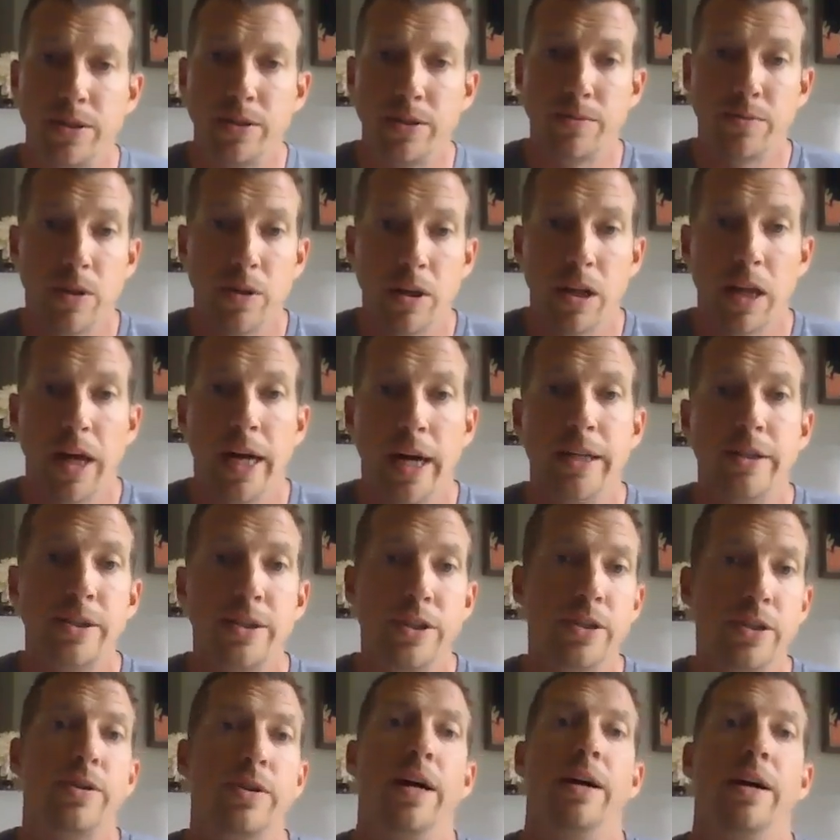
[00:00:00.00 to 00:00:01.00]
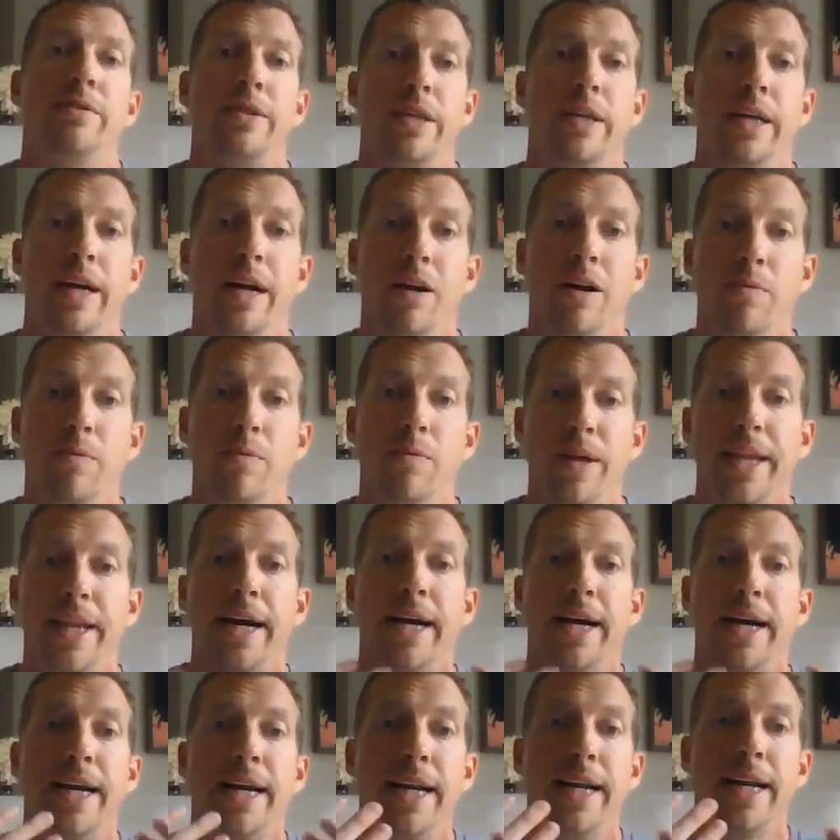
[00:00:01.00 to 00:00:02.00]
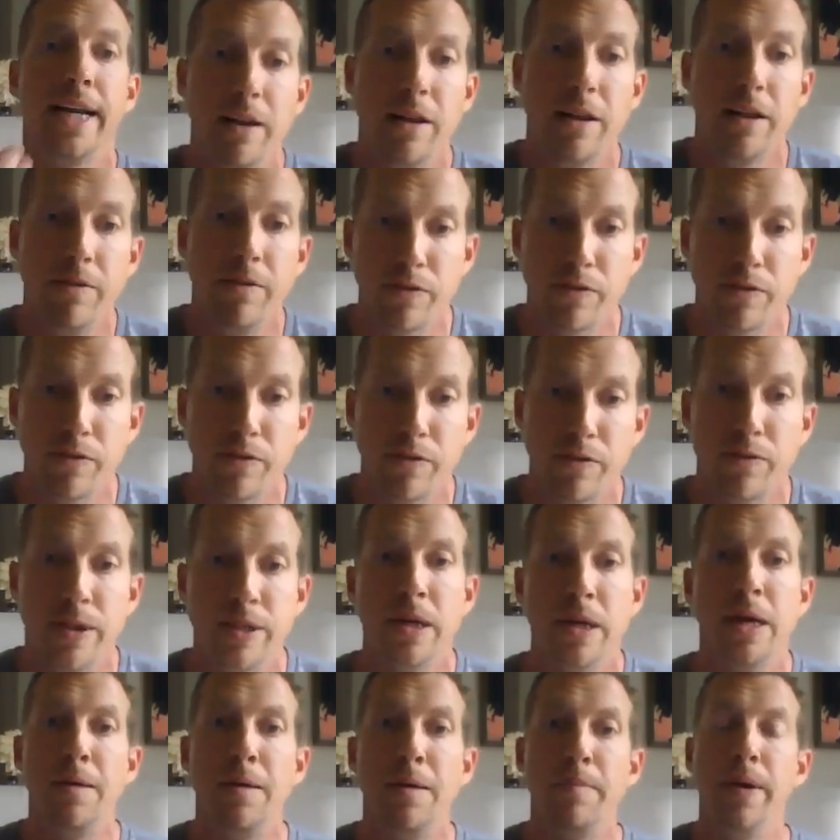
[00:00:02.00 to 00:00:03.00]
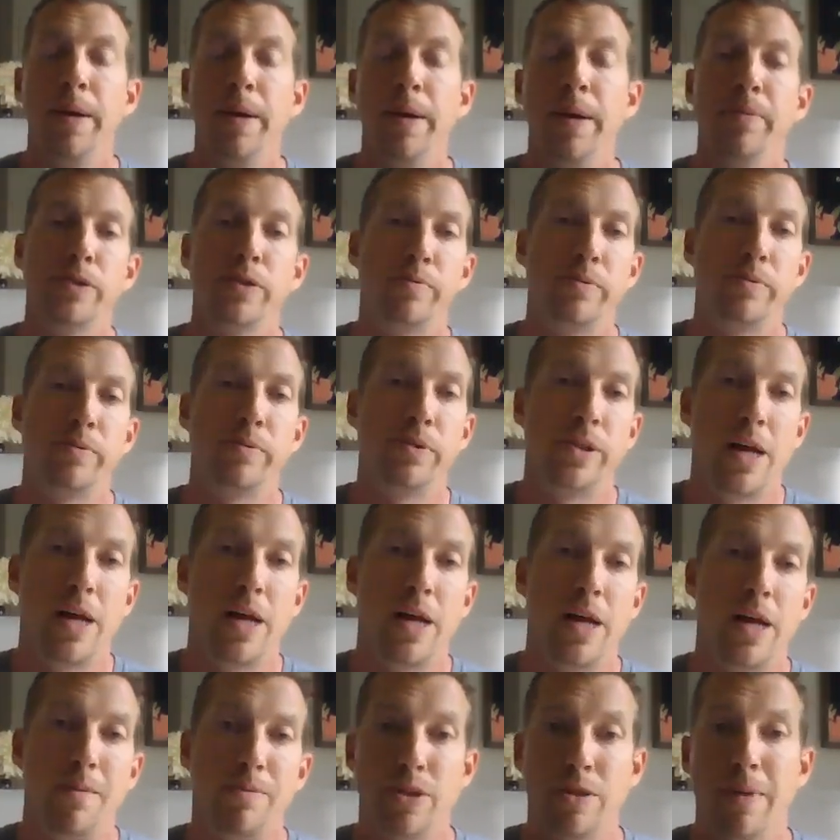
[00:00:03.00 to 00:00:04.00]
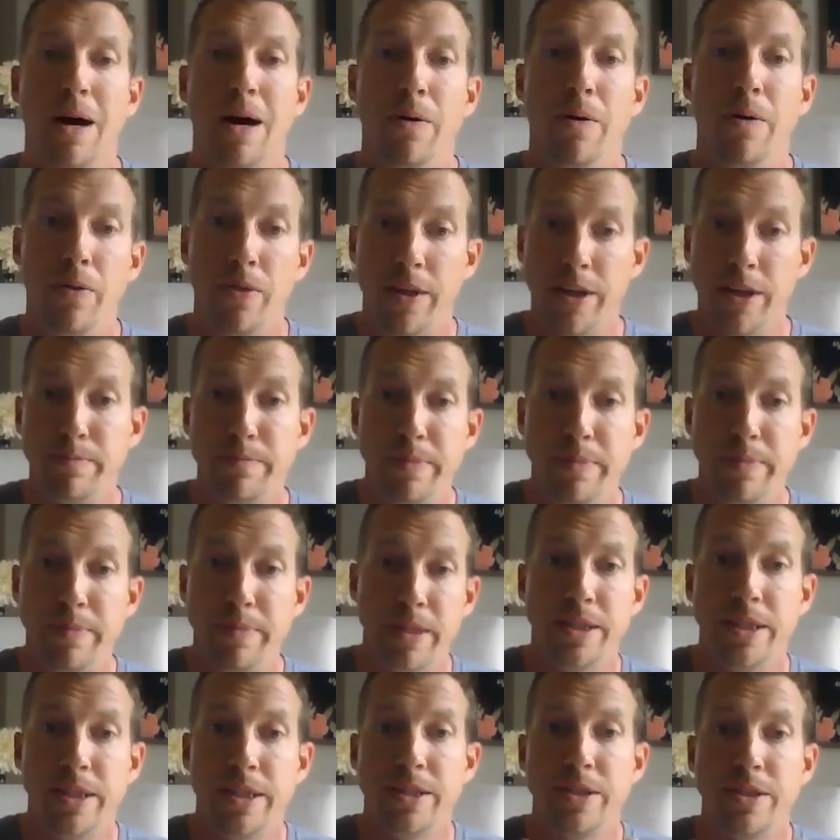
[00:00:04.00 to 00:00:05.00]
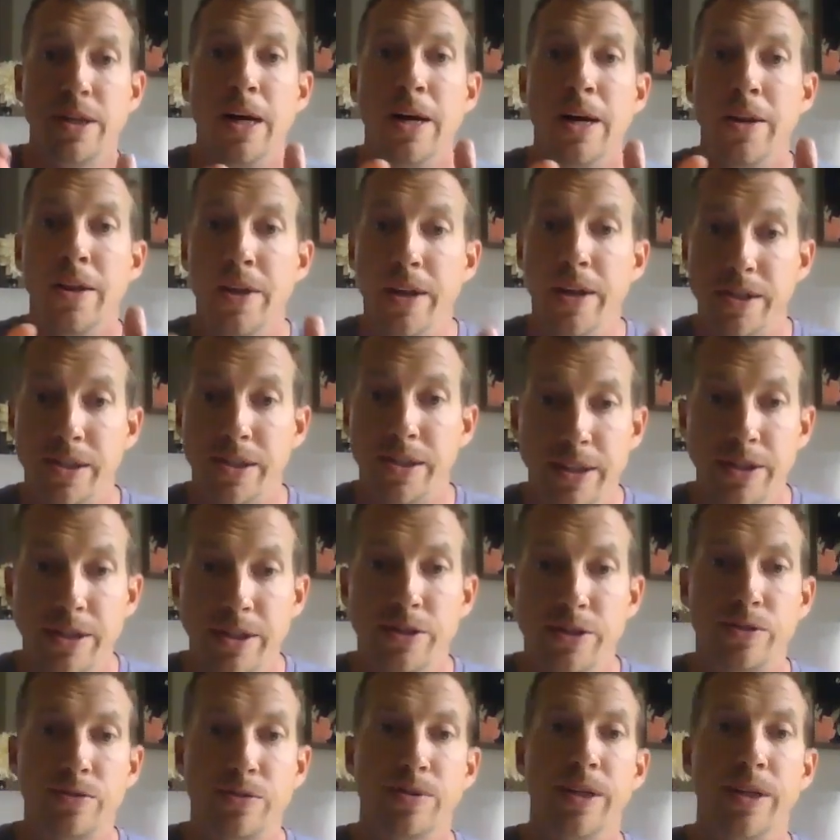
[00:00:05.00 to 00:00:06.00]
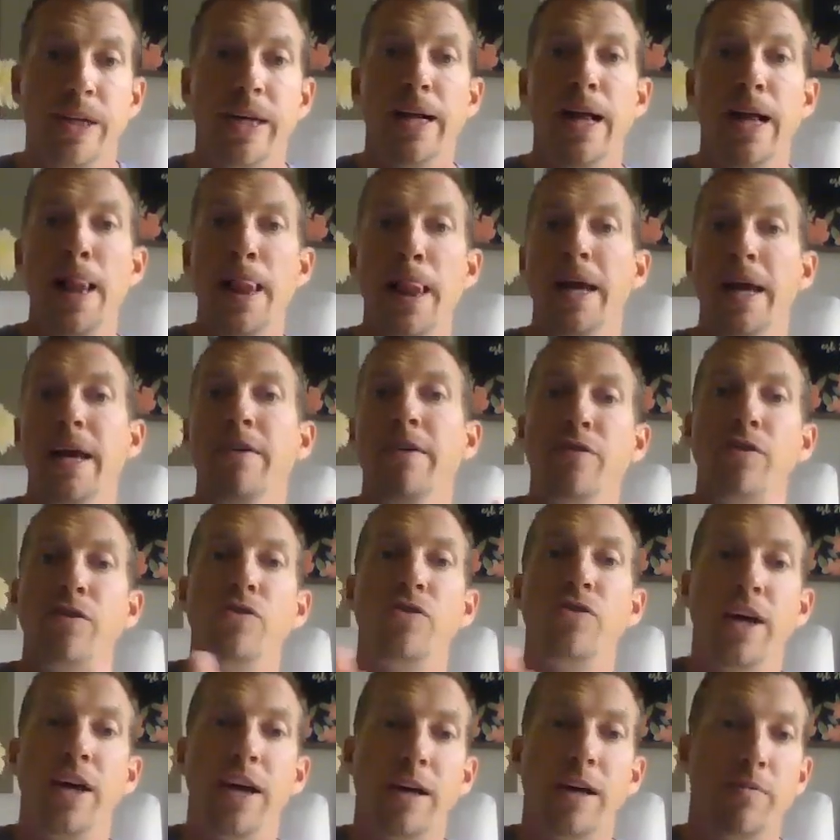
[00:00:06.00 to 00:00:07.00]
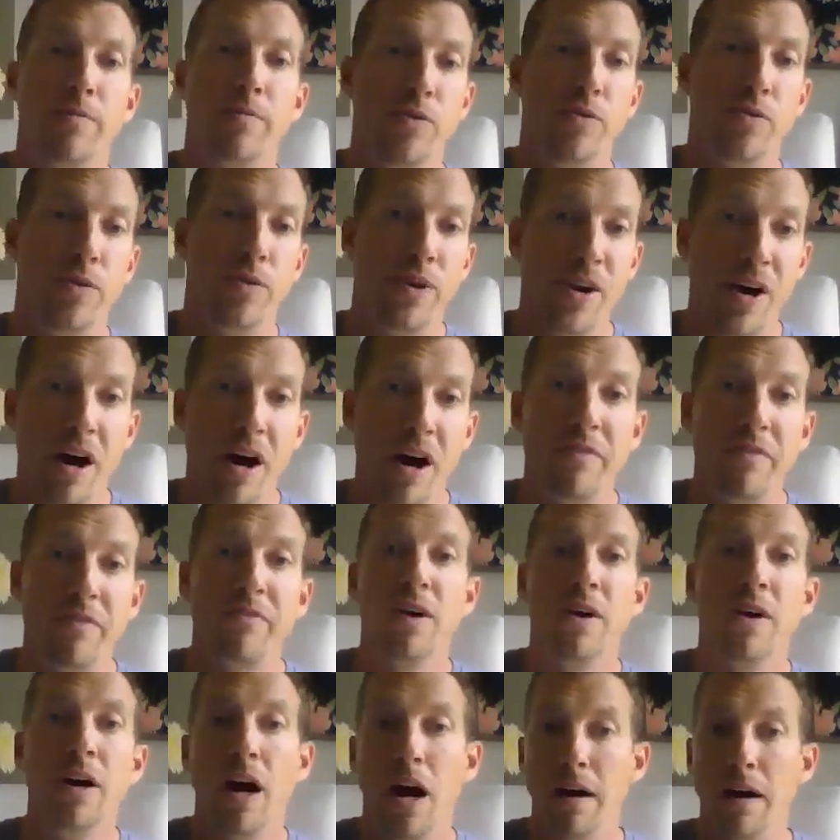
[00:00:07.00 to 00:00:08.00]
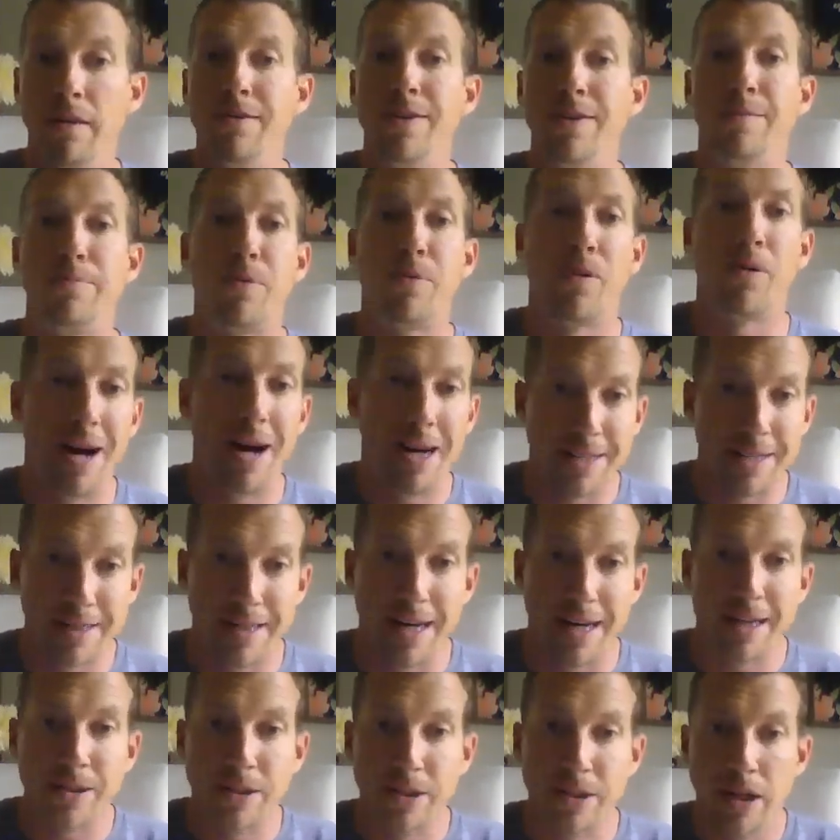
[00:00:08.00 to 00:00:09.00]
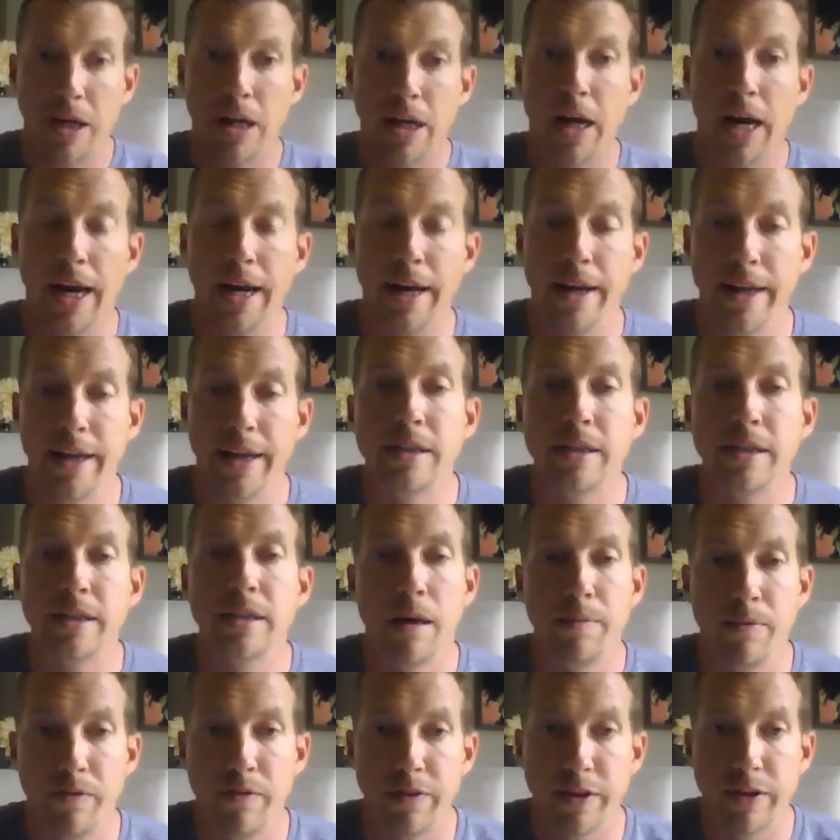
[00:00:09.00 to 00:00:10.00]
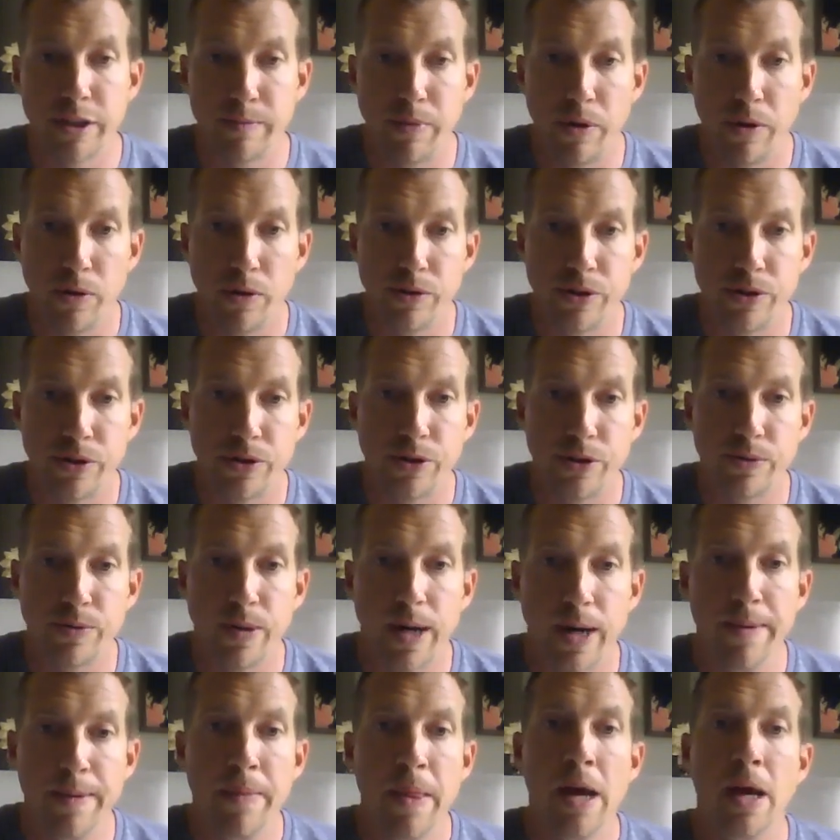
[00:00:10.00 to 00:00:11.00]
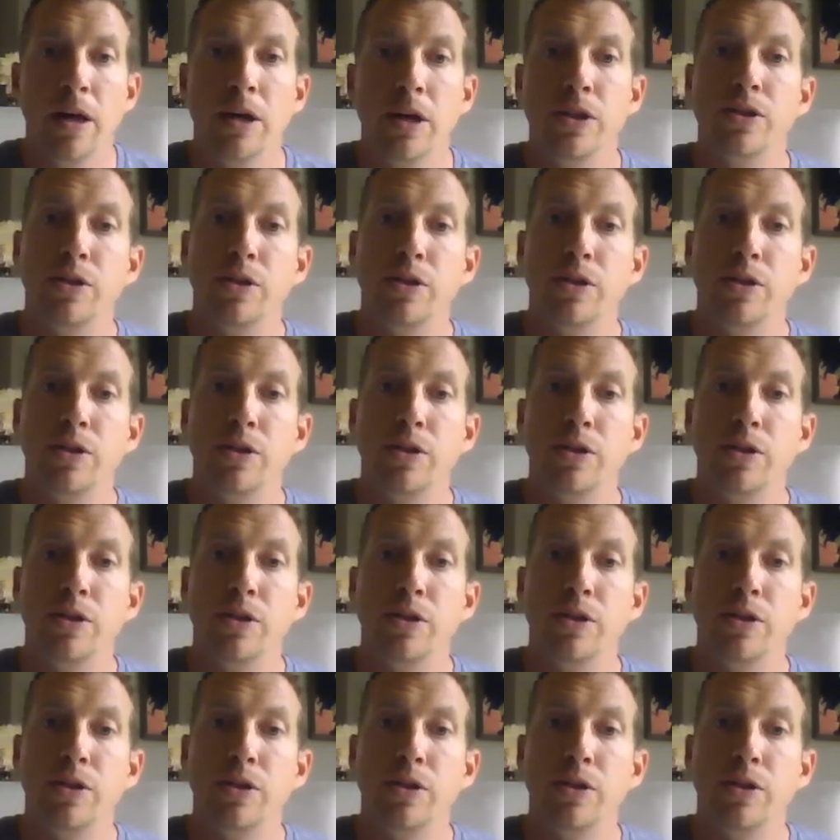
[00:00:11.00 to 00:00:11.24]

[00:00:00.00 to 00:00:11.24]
So realize you're an outside element that can influence people's perception about this business, this industry, if you take them through enough of the process in these type of exposures, right?